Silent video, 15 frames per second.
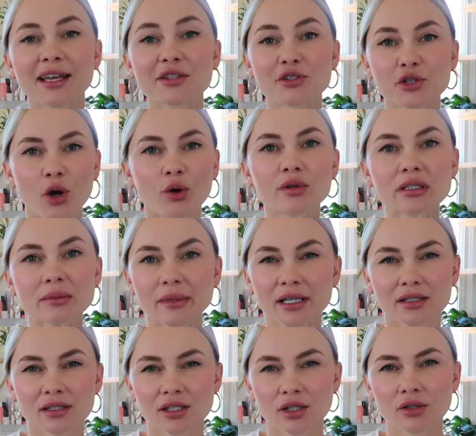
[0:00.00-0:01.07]
It's zoned
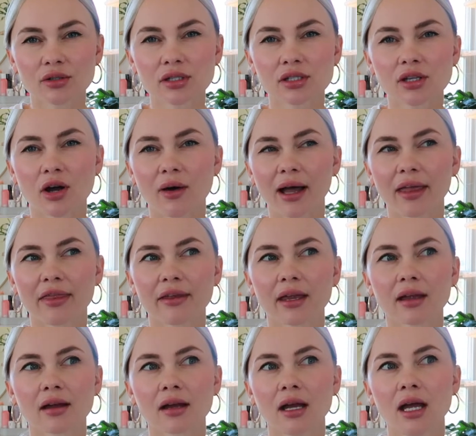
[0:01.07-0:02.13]
mixed use, so I
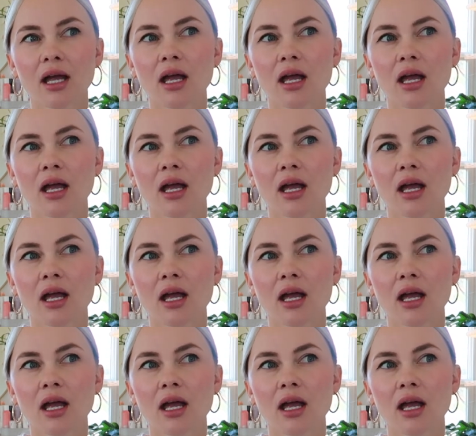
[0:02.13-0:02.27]
think